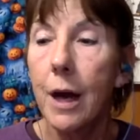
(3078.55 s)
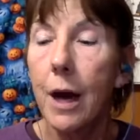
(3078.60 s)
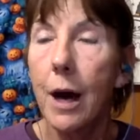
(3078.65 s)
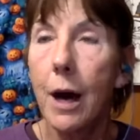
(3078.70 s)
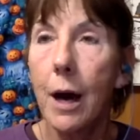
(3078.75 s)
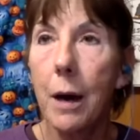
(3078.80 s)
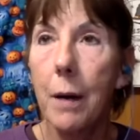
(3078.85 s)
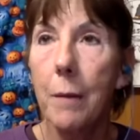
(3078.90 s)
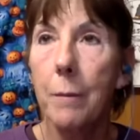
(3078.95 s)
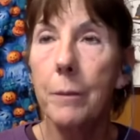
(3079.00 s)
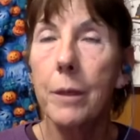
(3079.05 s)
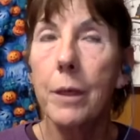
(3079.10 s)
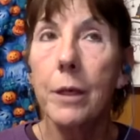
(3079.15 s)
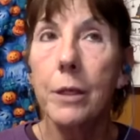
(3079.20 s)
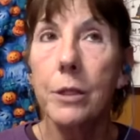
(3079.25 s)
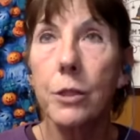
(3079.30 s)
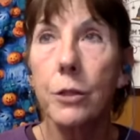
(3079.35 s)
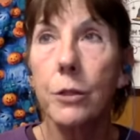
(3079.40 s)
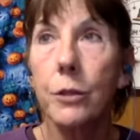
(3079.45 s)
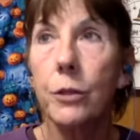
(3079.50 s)
Um,
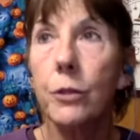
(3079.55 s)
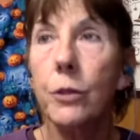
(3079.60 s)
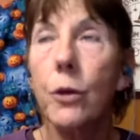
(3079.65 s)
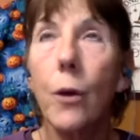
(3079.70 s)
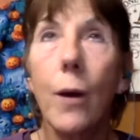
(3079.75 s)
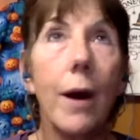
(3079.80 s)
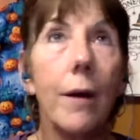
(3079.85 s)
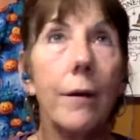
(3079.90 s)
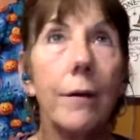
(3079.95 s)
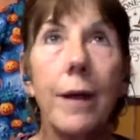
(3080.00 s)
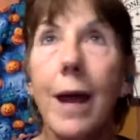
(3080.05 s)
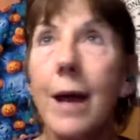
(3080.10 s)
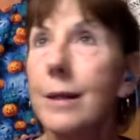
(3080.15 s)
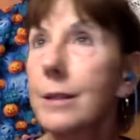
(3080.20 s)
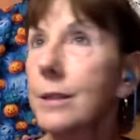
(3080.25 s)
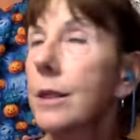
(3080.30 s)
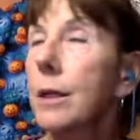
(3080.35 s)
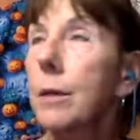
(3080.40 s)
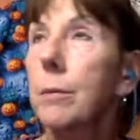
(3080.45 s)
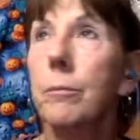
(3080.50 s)
so you go out and
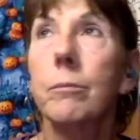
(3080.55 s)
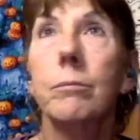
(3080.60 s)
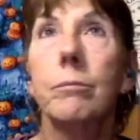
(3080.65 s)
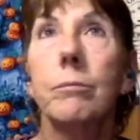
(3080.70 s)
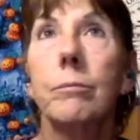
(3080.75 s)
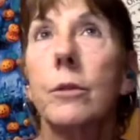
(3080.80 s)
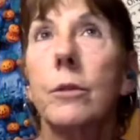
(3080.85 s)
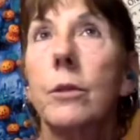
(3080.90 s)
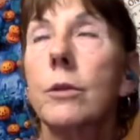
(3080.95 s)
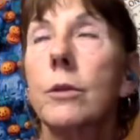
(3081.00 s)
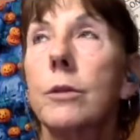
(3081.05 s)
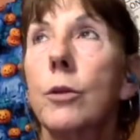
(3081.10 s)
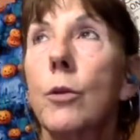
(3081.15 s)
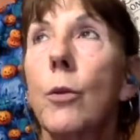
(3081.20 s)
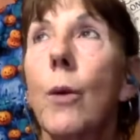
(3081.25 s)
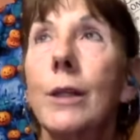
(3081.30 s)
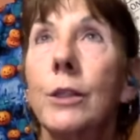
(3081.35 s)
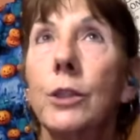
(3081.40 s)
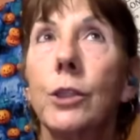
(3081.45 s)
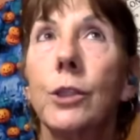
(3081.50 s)
ask them
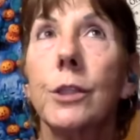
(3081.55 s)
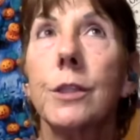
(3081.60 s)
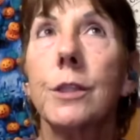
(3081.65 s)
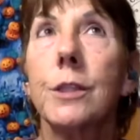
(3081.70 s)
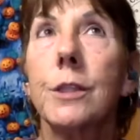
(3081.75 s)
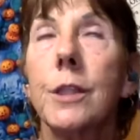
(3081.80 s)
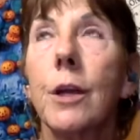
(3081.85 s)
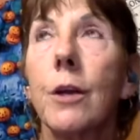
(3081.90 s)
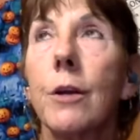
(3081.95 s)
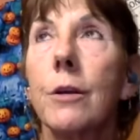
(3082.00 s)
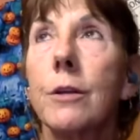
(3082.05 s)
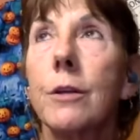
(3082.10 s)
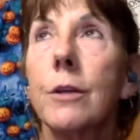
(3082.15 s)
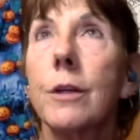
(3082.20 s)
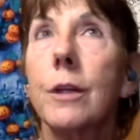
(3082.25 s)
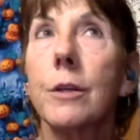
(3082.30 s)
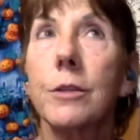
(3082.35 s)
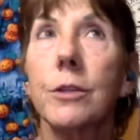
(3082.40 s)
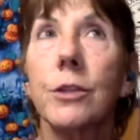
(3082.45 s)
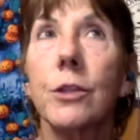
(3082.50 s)
questions. There,
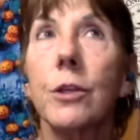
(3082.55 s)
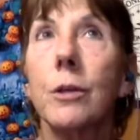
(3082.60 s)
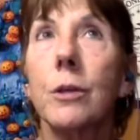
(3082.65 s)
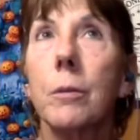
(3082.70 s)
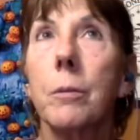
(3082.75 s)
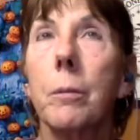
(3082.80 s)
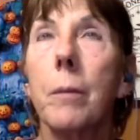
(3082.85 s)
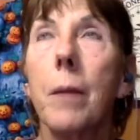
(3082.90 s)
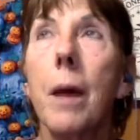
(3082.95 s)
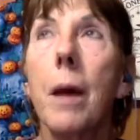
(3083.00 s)
there are certain